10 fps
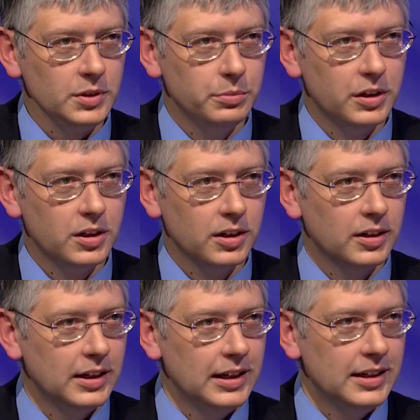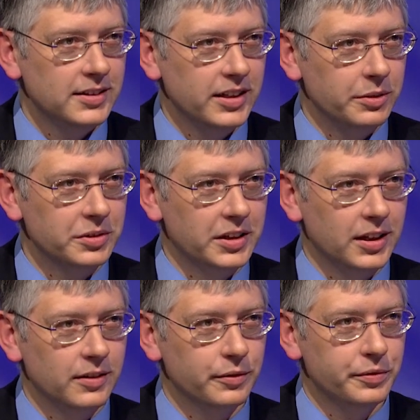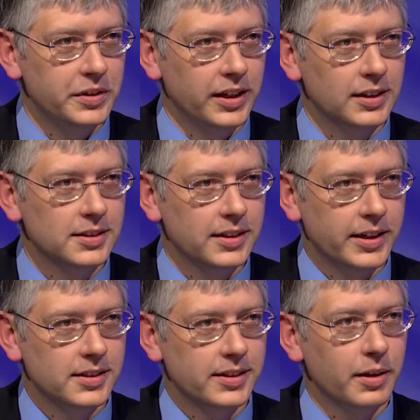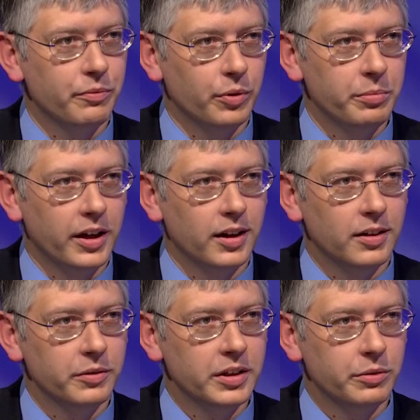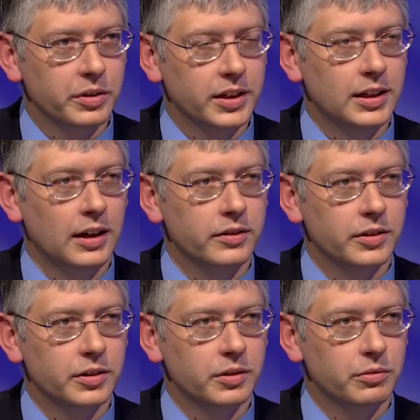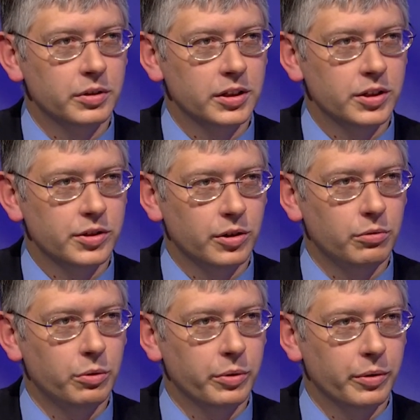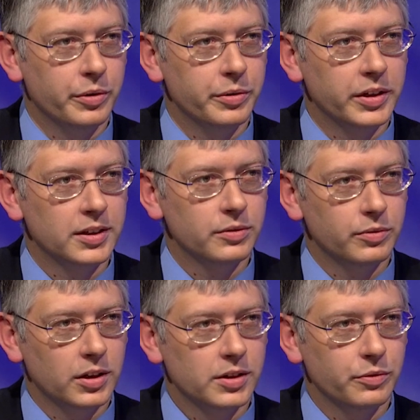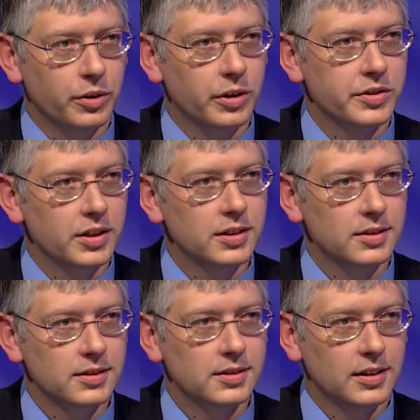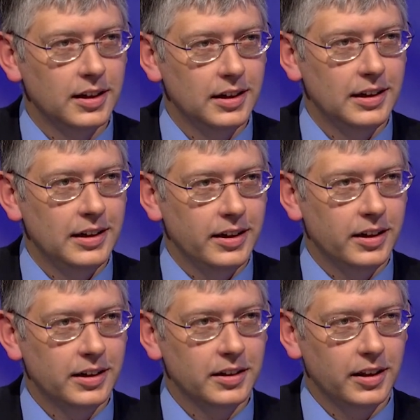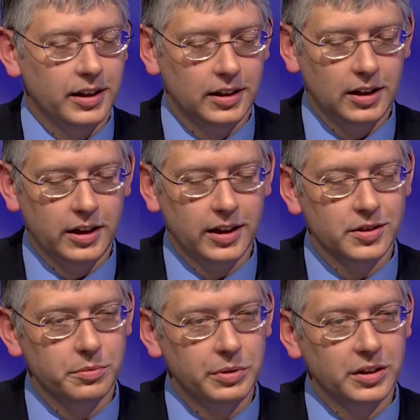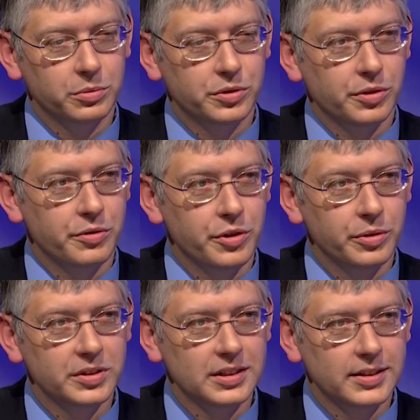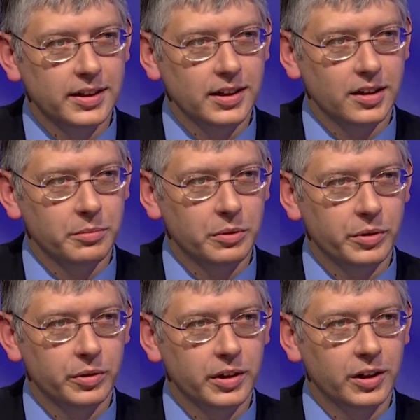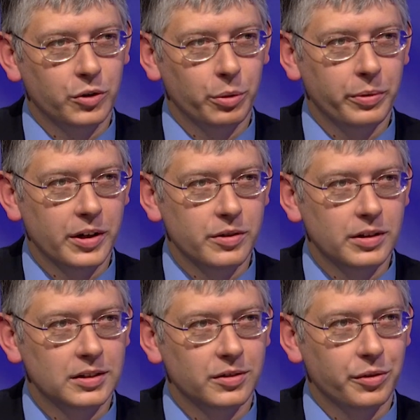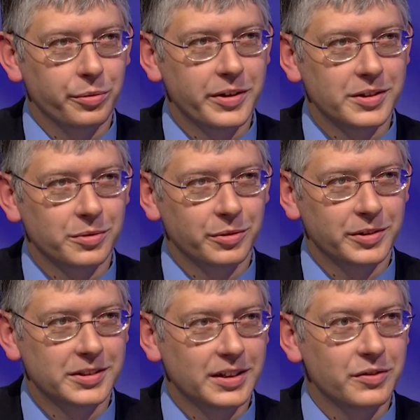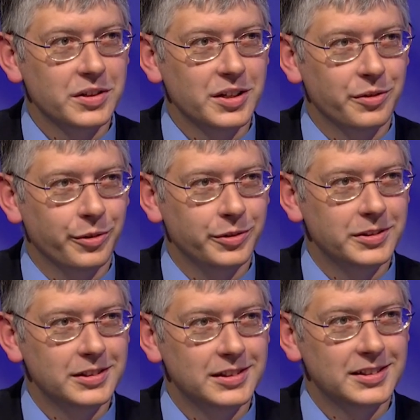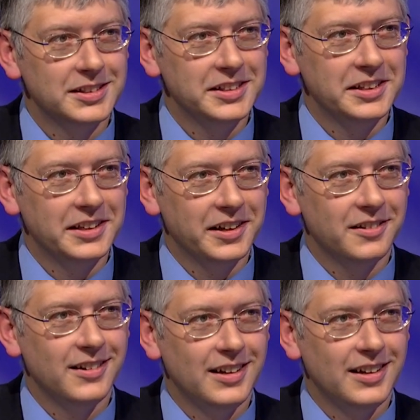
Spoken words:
But our city was kind of taking a sidestep from that, and we didn't really get out there to really show what we were doing as far as for our citizens. And I think a lot of that's because we're so new as a city. I mean, we only incorporated in 2003, so we're only 17-year-olds as a city now.